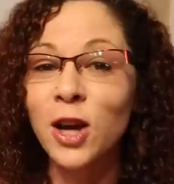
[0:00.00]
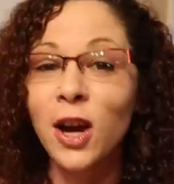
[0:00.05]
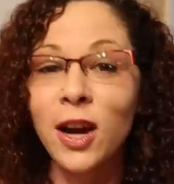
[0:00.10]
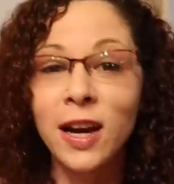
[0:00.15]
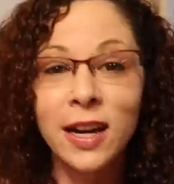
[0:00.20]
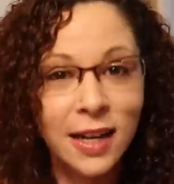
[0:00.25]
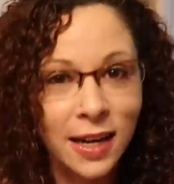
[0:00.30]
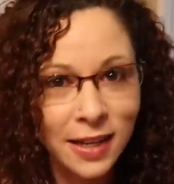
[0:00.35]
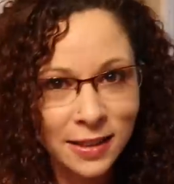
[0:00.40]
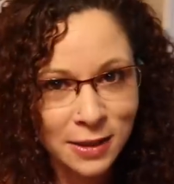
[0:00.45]
Sorry,
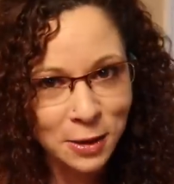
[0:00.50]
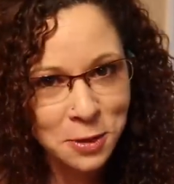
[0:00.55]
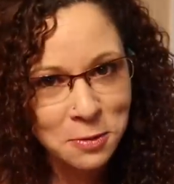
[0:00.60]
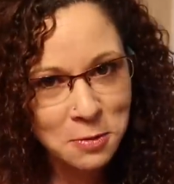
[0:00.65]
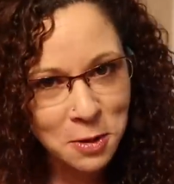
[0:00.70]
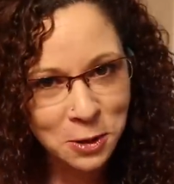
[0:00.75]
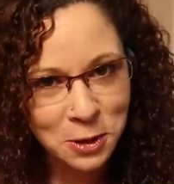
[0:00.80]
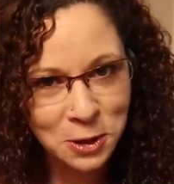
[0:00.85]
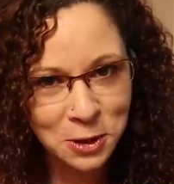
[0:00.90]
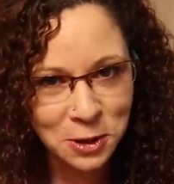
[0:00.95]
got a little
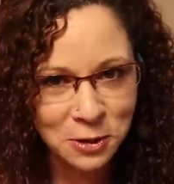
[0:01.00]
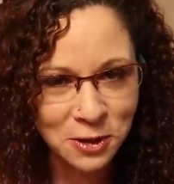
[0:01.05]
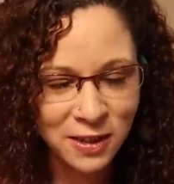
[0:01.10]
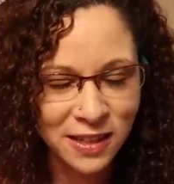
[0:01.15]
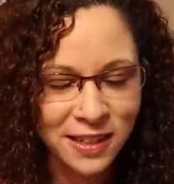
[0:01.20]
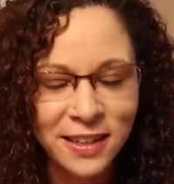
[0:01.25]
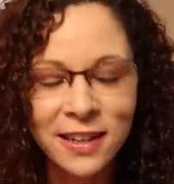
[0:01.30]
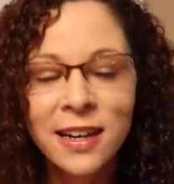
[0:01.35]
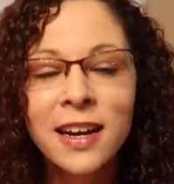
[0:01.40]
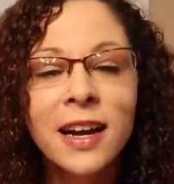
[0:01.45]
emotional
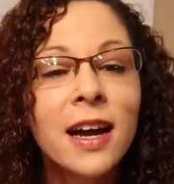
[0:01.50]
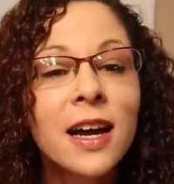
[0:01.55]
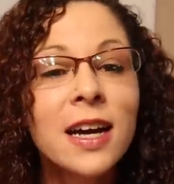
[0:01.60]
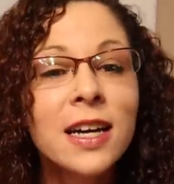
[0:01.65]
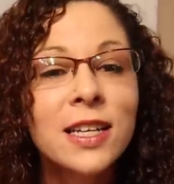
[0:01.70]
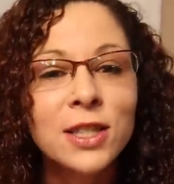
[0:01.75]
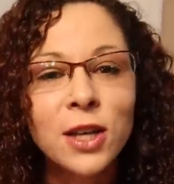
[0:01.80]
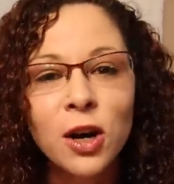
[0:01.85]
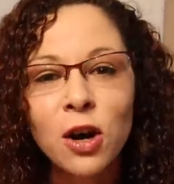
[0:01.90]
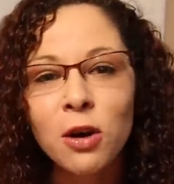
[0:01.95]
there.
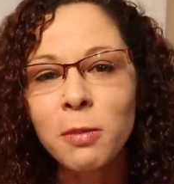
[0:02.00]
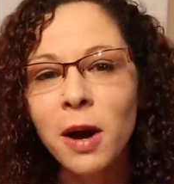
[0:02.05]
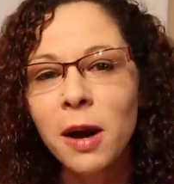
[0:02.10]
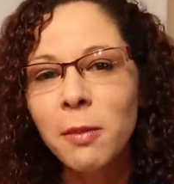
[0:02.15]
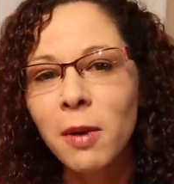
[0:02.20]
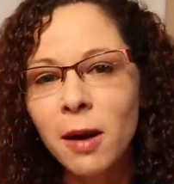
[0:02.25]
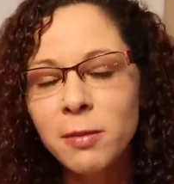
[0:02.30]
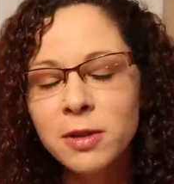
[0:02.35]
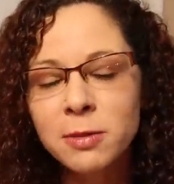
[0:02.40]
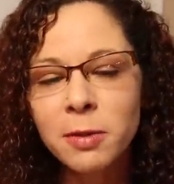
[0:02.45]
So my
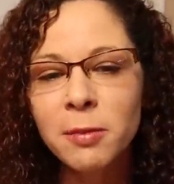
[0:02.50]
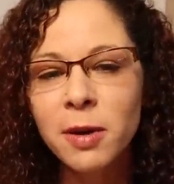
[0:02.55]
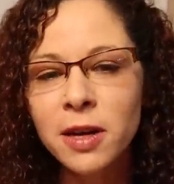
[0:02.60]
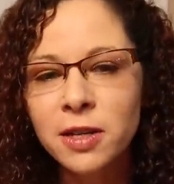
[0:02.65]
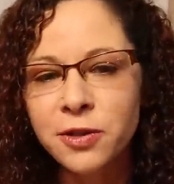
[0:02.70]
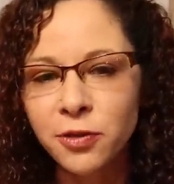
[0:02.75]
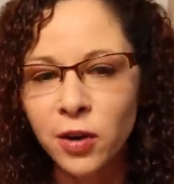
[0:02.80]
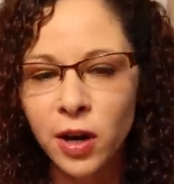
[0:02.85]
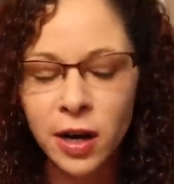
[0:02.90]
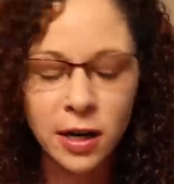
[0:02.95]
mom's my
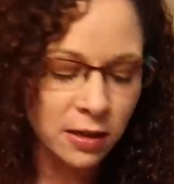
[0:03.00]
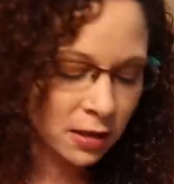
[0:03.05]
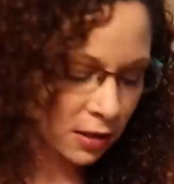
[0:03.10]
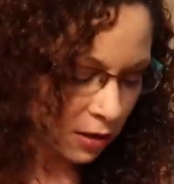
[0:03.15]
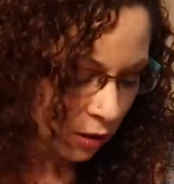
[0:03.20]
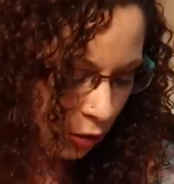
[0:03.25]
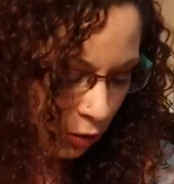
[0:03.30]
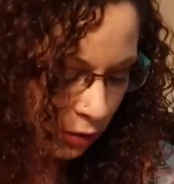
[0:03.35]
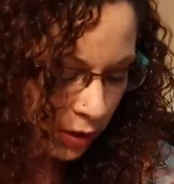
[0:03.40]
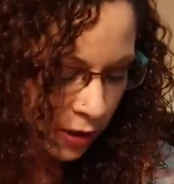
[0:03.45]
best friend,
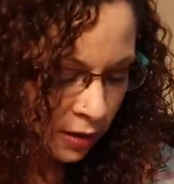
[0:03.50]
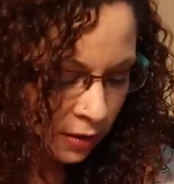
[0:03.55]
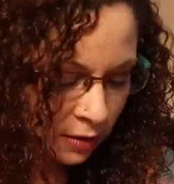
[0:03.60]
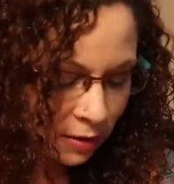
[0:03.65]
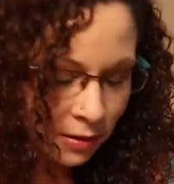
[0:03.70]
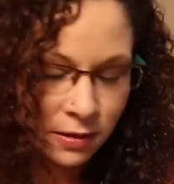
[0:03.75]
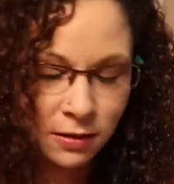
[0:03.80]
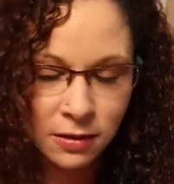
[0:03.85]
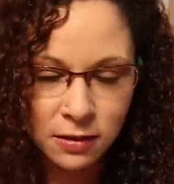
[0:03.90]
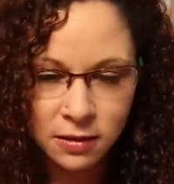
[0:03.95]
so this
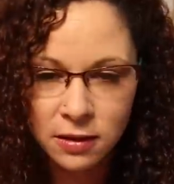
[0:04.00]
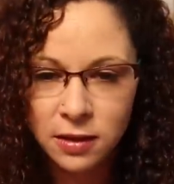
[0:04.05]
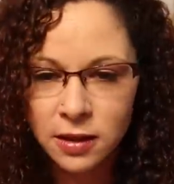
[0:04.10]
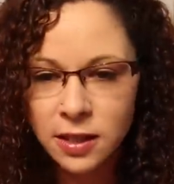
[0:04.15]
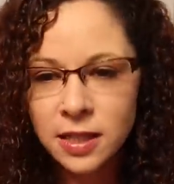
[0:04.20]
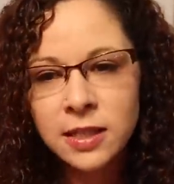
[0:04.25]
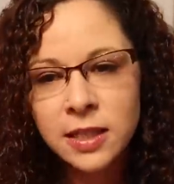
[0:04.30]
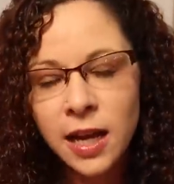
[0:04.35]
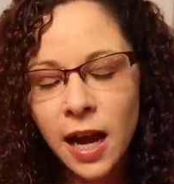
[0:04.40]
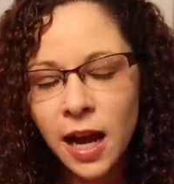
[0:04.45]

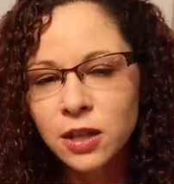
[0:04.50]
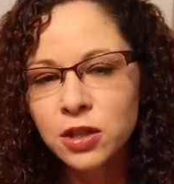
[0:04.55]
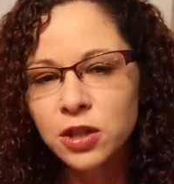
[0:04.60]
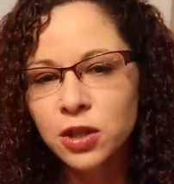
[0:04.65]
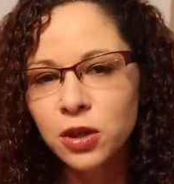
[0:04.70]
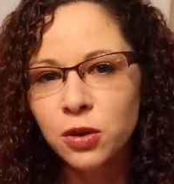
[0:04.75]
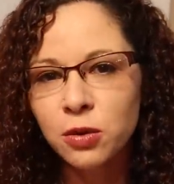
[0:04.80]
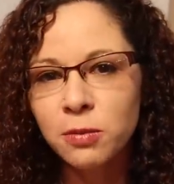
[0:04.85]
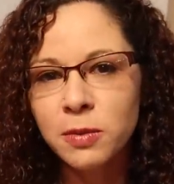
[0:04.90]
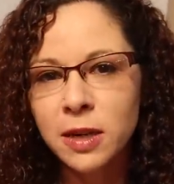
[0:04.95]
this
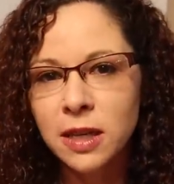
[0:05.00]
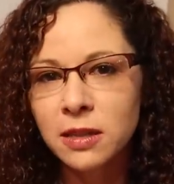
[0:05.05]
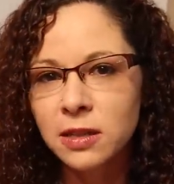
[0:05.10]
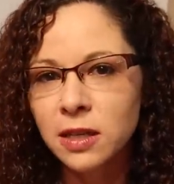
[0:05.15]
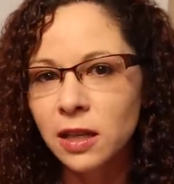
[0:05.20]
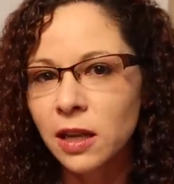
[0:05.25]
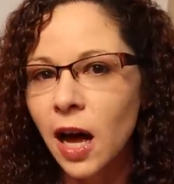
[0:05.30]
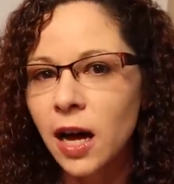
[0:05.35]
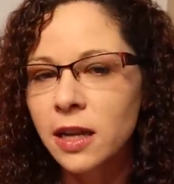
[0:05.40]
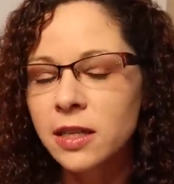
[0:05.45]
tattoo means
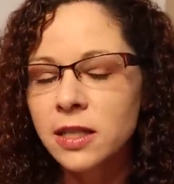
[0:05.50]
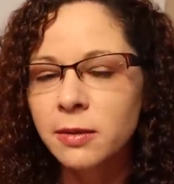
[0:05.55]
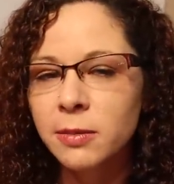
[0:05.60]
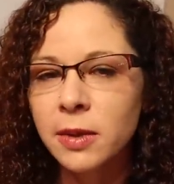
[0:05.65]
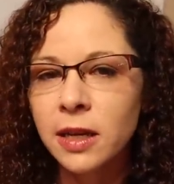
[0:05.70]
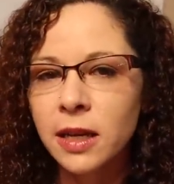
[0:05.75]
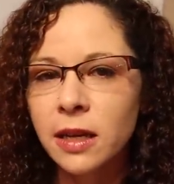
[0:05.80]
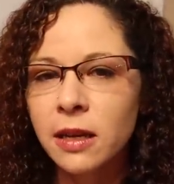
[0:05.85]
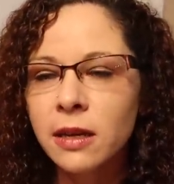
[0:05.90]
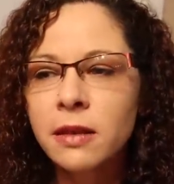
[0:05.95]
a lot to
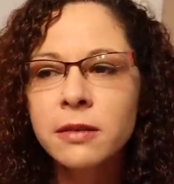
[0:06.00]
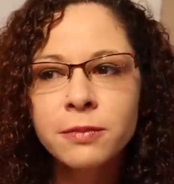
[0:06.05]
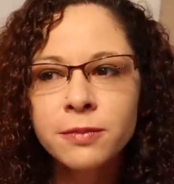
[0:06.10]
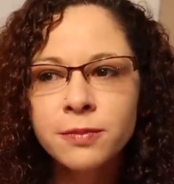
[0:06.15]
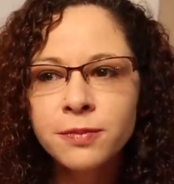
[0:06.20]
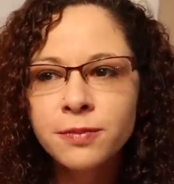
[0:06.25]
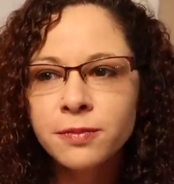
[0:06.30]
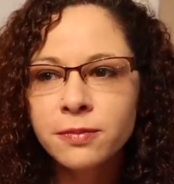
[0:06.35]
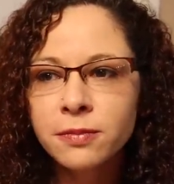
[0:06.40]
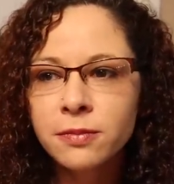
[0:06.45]
me.
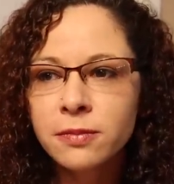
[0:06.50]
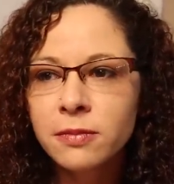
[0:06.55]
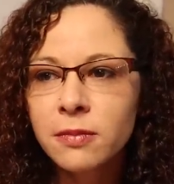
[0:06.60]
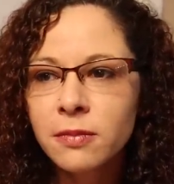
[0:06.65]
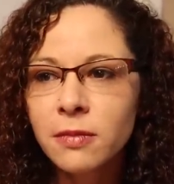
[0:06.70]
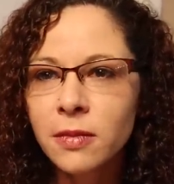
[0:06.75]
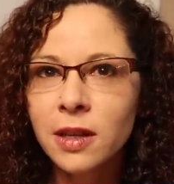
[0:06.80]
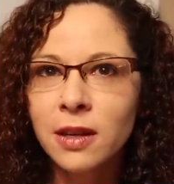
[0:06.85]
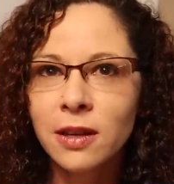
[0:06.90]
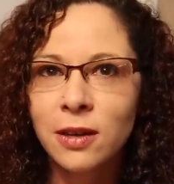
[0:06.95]

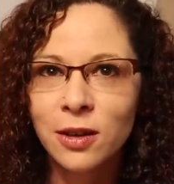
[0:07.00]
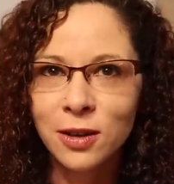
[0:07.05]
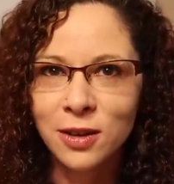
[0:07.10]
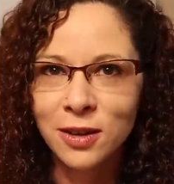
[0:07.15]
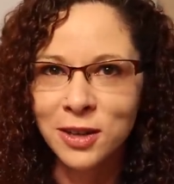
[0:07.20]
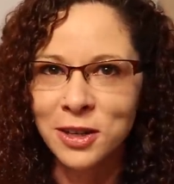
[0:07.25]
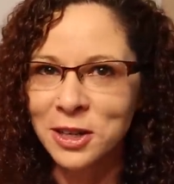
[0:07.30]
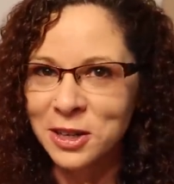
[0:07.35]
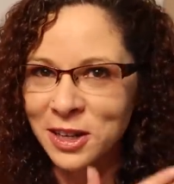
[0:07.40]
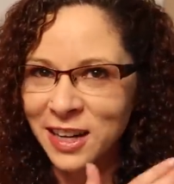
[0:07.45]

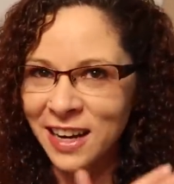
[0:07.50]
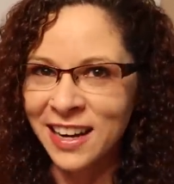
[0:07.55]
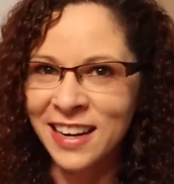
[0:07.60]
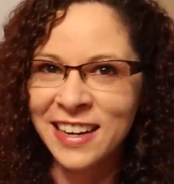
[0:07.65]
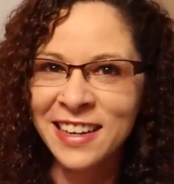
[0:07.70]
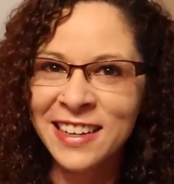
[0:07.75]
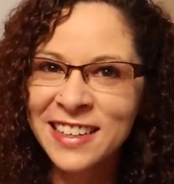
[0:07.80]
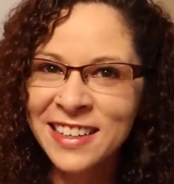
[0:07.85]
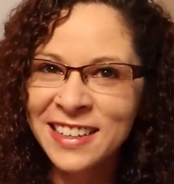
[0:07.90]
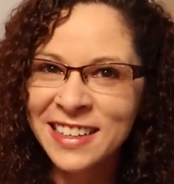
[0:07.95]
Hold
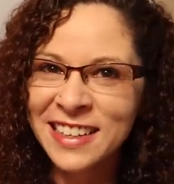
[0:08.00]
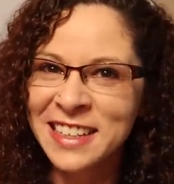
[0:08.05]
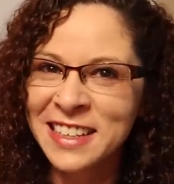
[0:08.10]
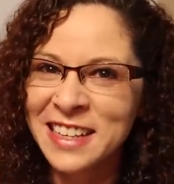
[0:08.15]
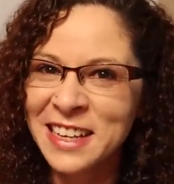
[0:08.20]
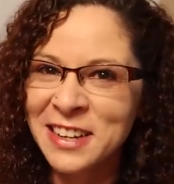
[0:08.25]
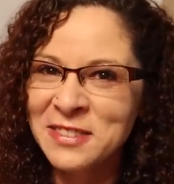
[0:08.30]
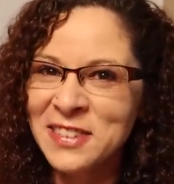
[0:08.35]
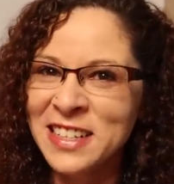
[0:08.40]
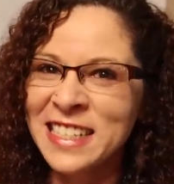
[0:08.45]

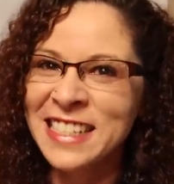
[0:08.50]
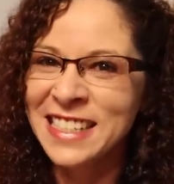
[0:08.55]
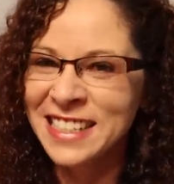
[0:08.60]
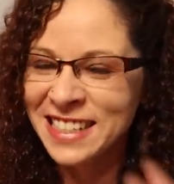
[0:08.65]
on.